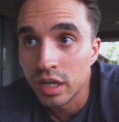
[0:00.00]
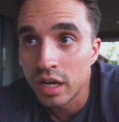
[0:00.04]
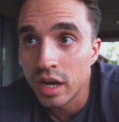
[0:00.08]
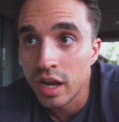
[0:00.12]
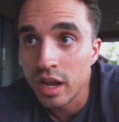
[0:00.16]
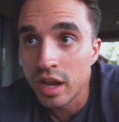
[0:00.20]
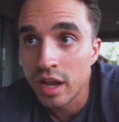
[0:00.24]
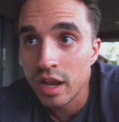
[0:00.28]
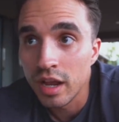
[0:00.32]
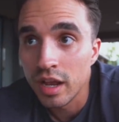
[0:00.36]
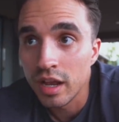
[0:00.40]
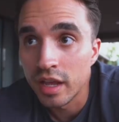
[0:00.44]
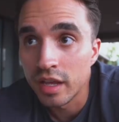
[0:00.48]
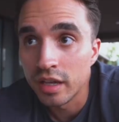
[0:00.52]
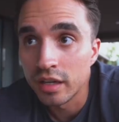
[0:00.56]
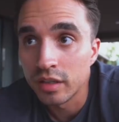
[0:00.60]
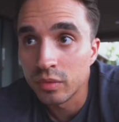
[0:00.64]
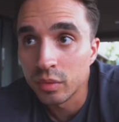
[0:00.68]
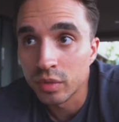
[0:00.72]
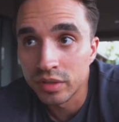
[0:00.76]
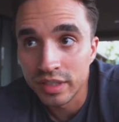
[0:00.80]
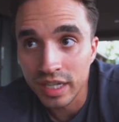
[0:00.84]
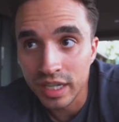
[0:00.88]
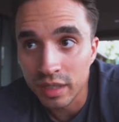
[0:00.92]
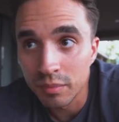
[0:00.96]
and
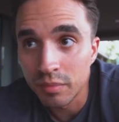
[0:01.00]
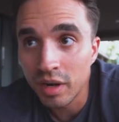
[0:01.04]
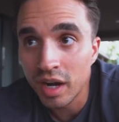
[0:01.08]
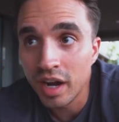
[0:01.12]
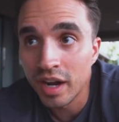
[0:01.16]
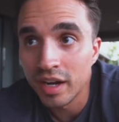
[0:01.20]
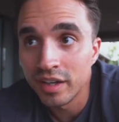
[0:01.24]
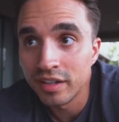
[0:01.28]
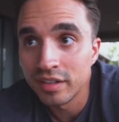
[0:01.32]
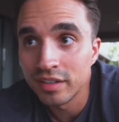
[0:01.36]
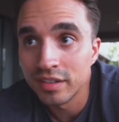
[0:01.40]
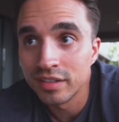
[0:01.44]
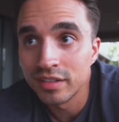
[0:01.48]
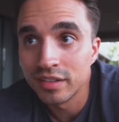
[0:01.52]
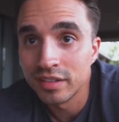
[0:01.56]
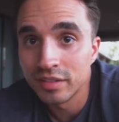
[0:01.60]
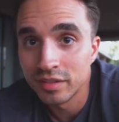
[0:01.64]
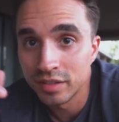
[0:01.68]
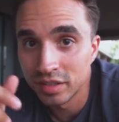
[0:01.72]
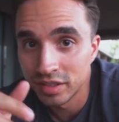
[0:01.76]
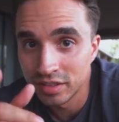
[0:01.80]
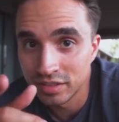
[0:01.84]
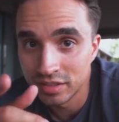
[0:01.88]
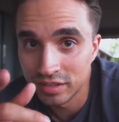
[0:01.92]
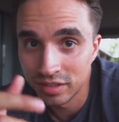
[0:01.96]
with that in mind
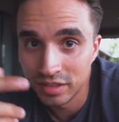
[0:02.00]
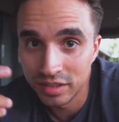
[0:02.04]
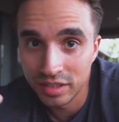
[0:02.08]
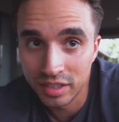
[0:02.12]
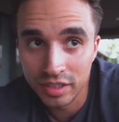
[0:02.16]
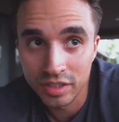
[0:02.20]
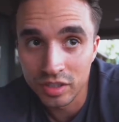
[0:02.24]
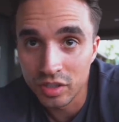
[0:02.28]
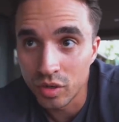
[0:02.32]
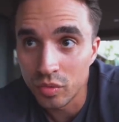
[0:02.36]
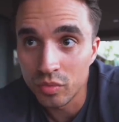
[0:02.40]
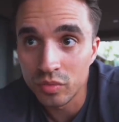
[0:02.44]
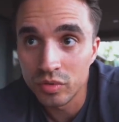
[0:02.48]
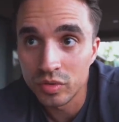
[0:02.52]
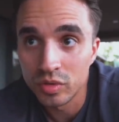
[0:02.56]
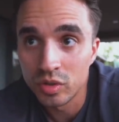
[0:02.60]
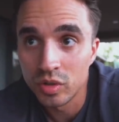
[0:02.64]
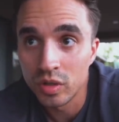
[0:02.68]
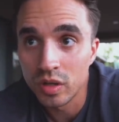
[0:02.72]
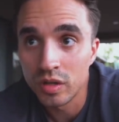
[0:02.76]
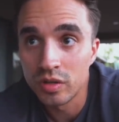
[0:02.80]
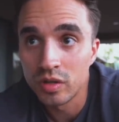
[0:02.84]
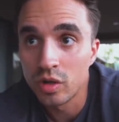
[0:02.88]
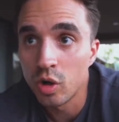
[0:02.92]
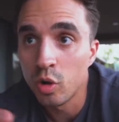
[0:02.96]
you know
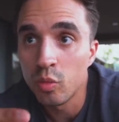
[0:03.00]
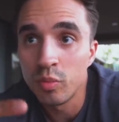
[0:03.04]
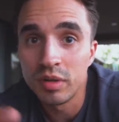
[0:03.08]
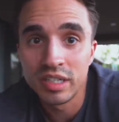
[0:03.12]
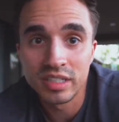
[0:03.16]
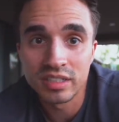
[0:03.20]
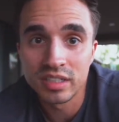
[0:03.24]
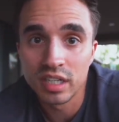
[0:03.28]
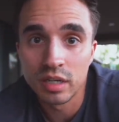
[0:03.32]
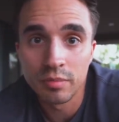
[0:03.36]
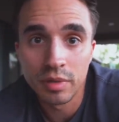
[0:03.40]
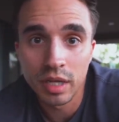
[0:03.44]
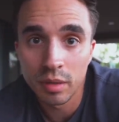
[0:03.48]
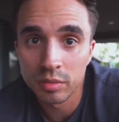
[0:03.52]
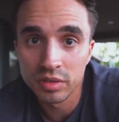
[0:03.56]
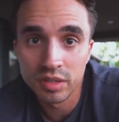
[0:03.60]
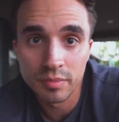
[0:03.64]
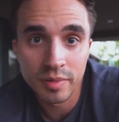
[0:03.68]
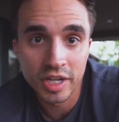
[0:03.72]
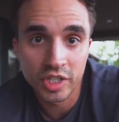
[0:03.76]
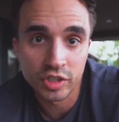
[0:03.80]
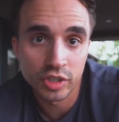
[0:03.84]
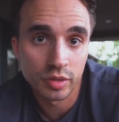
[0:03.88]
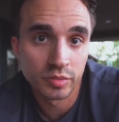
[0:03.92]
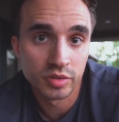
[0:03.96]
nobody's going to be able to
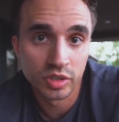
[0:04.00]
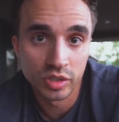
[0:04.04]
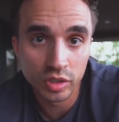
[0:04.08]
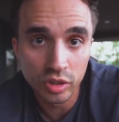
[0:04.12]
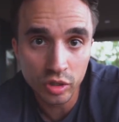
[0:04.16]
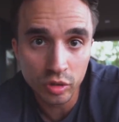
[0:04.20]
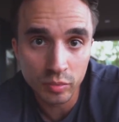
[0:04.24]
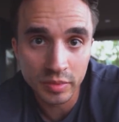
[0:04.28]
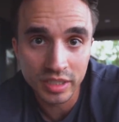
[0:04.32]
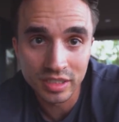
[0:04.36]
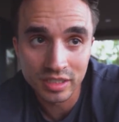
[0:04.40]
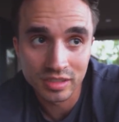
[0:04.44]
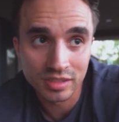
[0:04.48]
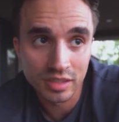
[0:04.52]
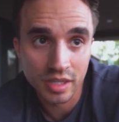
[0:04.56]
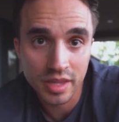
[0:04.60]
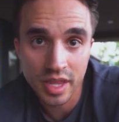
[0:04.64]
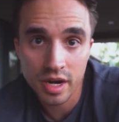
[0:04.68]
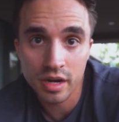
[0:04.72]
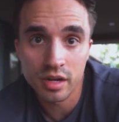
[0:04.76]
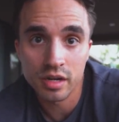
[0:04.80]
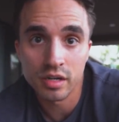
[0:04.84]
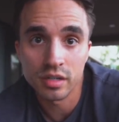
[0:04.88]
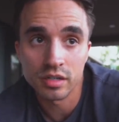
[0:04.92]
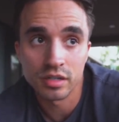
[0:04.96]
measure up to you because
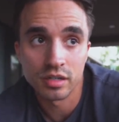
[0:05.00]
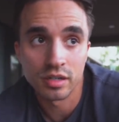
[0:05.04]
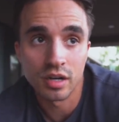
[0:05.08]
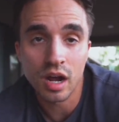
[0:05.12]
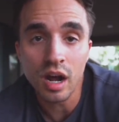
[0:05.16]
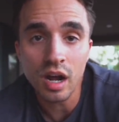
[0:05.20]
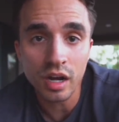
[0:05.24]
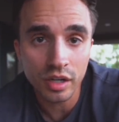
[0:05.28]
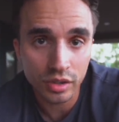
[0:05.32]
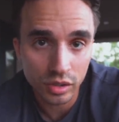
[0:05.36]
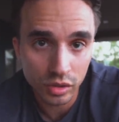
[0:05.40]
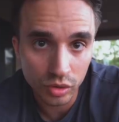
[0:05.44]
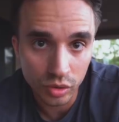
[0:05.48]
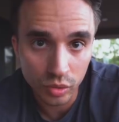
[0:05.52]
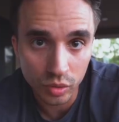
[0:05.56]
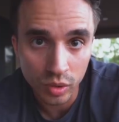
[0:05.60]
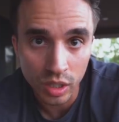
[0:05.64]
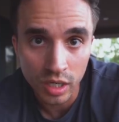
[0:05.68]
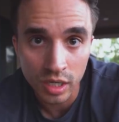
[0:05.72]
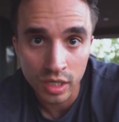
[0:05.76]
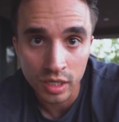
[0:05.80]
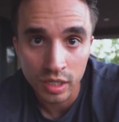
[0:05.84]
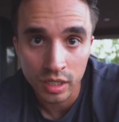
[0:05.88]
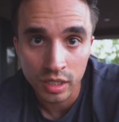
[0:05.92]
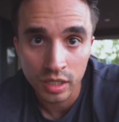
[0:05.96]
they're not you
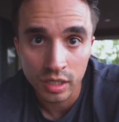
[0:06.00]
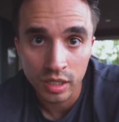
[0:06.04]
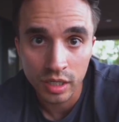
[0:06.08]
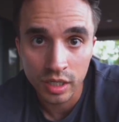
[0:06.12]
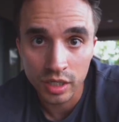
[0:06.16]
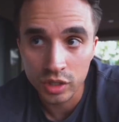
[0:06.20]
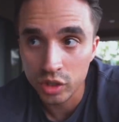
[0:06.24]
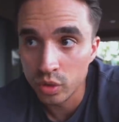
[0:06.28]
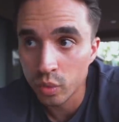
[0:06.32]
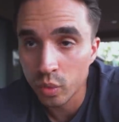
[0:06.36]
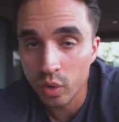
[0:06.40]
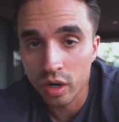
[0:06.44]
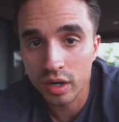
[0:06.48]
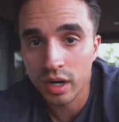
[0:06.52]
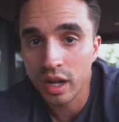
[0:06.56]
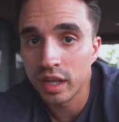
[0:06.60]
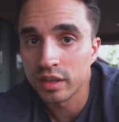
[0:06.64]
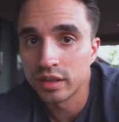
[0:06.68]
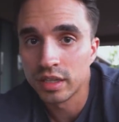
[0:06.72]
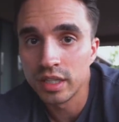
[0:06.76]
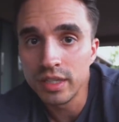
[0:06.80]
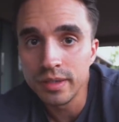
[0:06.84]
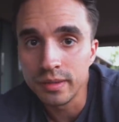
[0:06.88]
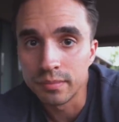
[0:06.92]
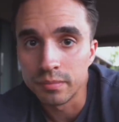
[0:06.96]
and you are
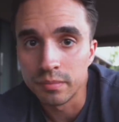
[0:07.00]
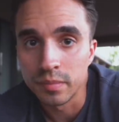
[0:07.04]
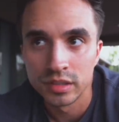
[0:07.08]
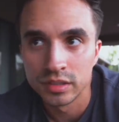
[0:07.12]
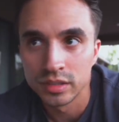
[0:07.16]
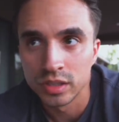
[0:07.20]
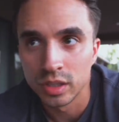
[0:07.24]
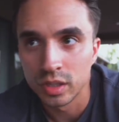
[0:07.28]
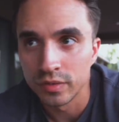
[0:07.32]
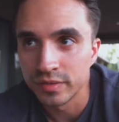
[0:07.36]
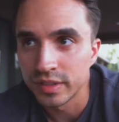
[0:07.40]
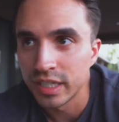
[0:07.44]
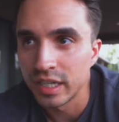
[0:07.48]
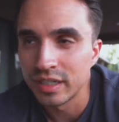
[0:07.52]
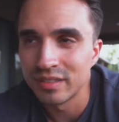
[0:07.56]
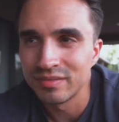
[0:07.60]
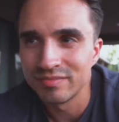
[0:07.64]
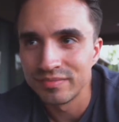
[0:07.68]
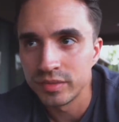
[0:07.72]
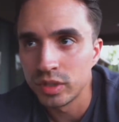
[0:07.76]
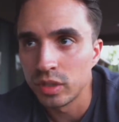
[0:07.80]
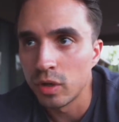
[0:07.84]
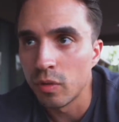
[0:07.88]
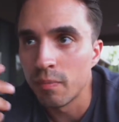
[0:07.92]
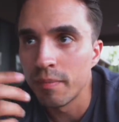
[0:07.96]
not them so if that
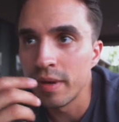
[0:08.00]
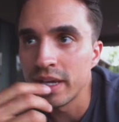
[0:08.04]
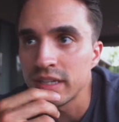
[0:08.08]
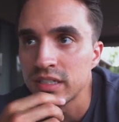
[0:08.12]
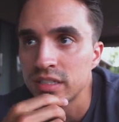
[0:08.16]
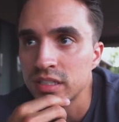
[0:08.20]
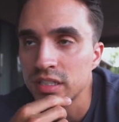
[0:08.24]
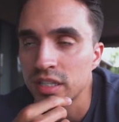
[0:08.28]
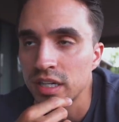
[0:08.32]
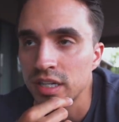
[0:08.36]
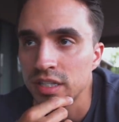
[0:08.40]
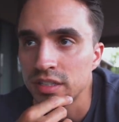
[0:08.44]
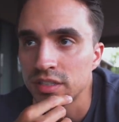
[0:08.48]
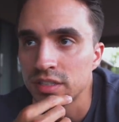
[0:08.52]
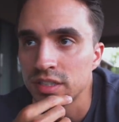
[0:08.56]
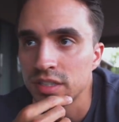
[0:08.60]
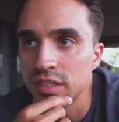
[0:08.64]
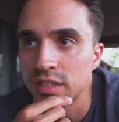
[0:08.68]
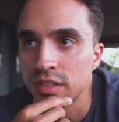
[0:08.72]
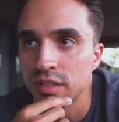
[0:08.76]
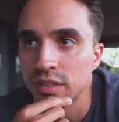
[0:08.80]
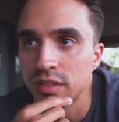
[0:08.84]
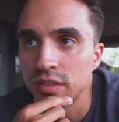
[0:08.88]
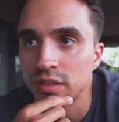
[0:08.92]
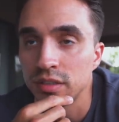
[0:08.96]
you know makes sense
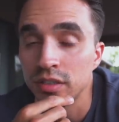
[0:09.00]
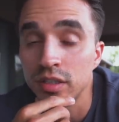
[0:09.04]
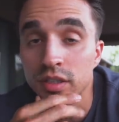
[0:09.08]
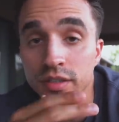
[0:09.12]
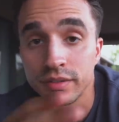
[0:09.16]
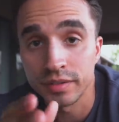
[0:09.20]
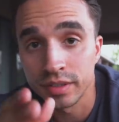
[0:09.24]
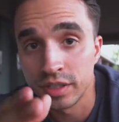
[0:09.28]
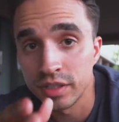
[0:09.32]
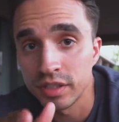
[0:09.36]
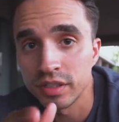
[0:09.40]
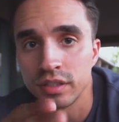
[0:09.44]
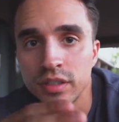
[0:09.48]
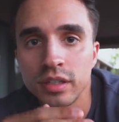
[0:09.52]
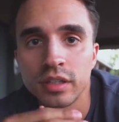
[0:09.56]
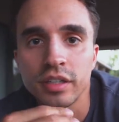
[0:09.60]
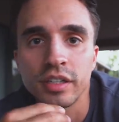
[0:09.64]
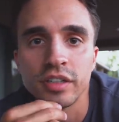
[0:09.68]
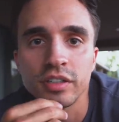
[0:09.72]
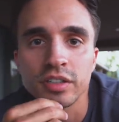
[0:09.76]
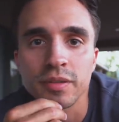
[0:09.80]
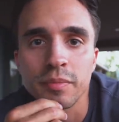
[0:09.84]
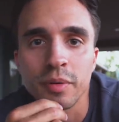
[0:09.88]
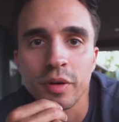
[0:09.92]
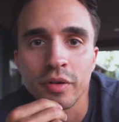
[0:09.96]
and here look
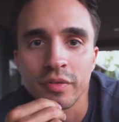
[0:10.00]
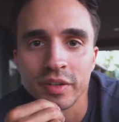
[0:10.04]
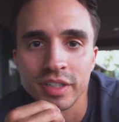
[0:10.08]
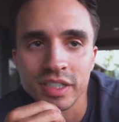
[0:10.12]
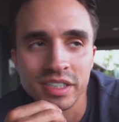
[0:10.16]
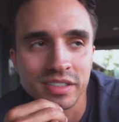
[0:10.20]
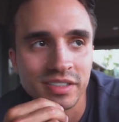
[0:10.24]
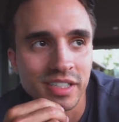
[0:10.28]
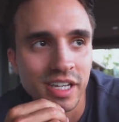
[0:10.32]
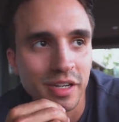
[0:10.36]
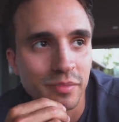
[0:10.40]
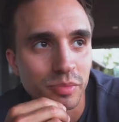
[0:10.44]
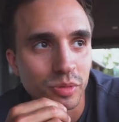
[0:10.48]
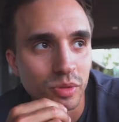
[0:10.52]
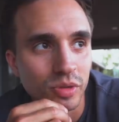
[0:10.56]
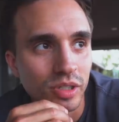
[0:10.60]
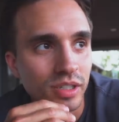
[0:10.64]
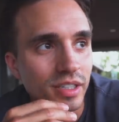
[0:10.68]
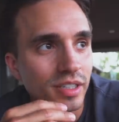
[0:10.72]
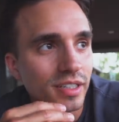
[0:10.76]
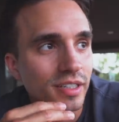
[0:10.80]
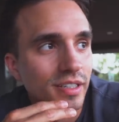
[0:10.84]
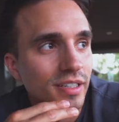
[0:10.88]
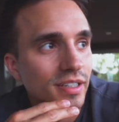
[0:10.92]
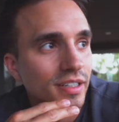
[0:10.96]
here's a perfect example
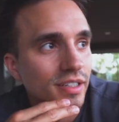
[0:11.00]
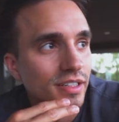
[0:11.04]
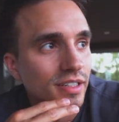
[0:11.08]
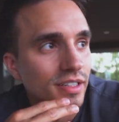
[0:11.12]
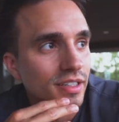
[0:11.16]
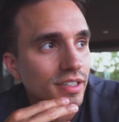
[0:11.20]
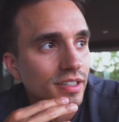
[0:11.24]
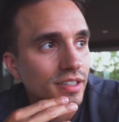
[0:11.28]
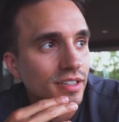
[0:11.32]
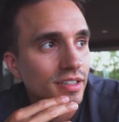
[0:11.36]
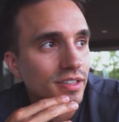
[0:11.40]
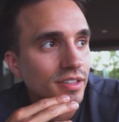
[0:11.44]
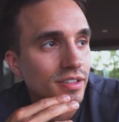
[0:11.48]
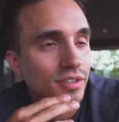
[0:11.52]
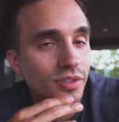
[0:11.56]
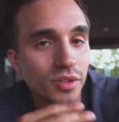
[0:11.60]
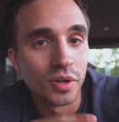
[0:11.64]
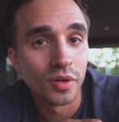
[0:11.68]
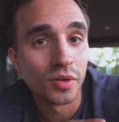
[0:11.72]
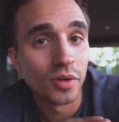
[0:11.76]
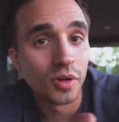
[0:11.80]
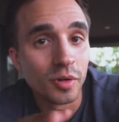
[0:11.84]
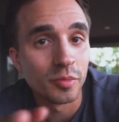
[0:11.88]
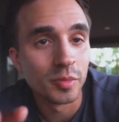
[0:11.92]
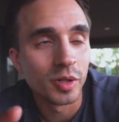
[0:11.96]

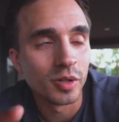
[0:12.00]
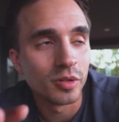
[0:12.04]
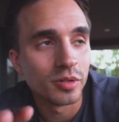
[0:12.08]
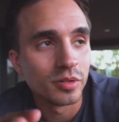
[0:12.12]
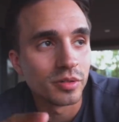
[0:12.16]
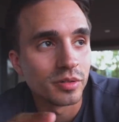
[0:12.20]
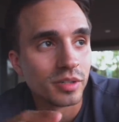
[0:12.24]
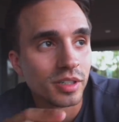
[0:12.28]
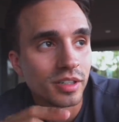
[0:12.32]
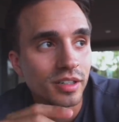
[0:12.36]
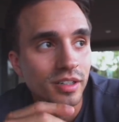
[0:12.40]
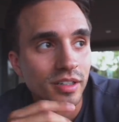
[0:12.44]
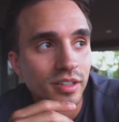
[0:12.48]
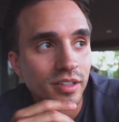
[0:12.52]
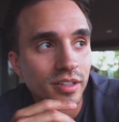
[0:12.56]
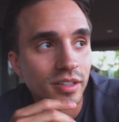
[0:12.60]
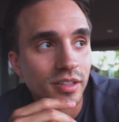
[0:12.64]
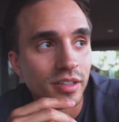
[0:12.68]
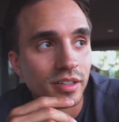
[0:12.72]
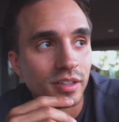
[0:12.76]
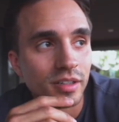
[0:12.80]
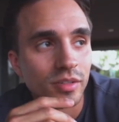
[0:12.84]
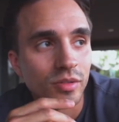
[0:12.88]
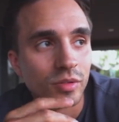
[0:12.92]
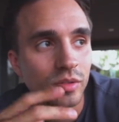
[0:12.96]
no homo
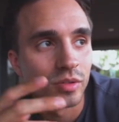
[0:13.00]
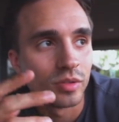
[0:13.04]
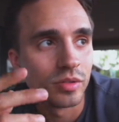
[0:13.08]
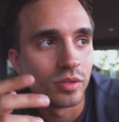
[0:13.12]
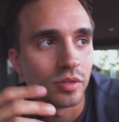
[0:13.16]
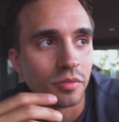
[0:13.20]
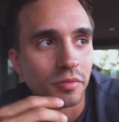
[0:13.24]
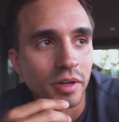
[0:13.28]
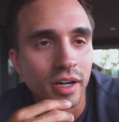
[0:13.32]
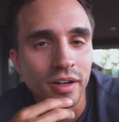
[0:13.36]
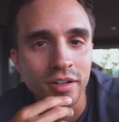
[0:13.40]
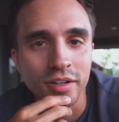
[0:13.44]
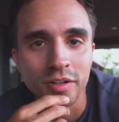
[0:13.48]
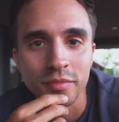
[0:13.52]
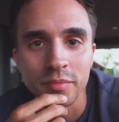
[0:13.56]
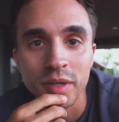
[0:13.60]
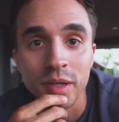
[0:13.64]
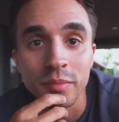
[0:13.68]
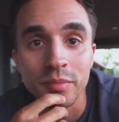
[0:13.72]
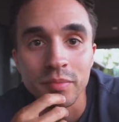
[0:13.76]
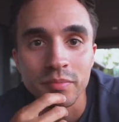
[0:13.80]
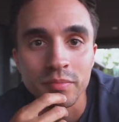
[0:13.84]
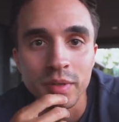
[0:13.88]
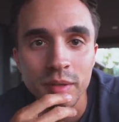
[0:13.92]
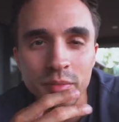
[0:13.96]
well, oh, I don't know,
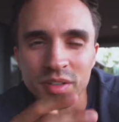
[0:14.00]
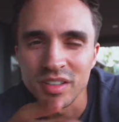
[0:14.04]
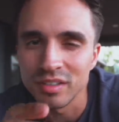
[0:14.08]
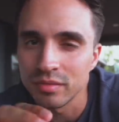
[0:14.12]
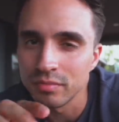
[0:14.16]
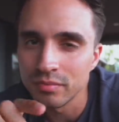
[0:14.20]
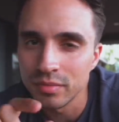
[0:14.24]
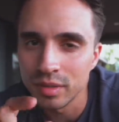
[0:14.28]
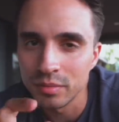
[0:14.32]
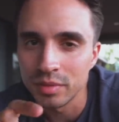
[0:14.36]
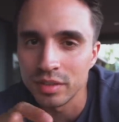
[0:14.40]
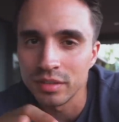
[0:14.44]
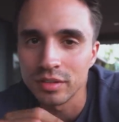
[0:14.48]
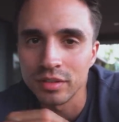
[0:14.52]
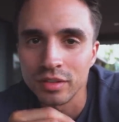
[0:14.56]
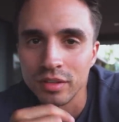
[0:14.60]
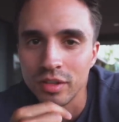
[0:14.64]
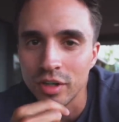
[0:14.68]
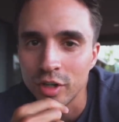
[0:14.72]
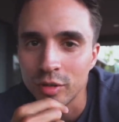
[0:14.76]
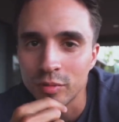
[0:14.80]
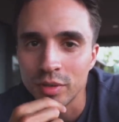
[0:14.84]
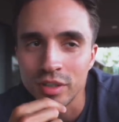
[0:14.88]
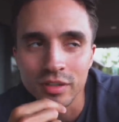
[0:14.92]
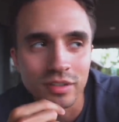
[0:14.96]
maybe maybe maybe a little
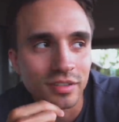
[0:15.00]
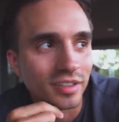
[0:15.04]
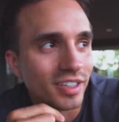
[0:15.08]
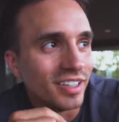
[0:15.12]
homo.